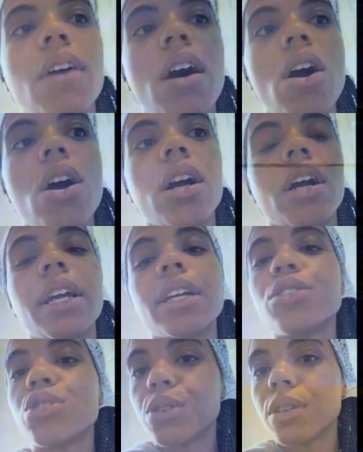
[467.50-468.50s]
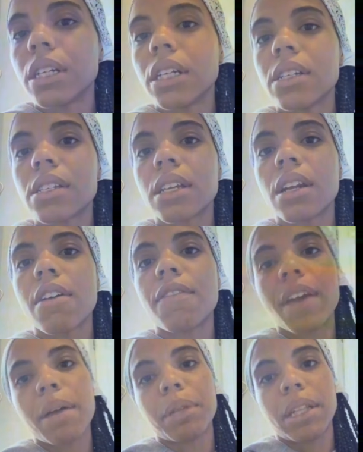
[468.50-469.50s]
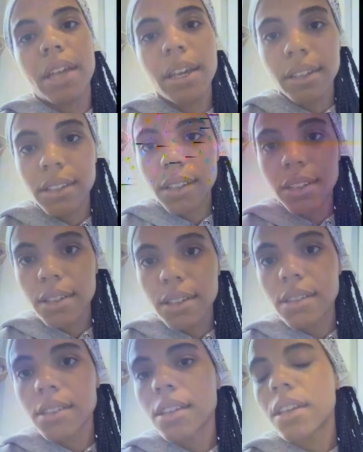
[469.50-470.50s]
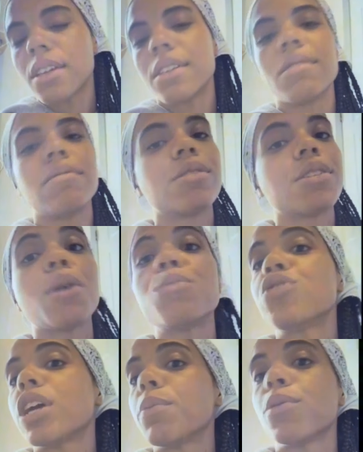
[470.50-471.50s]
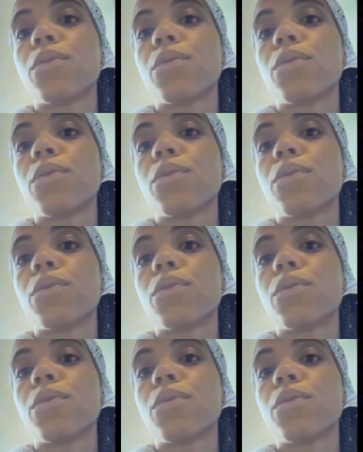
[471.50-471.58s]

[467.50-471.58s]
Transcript: our histories and our family legacies in some shape or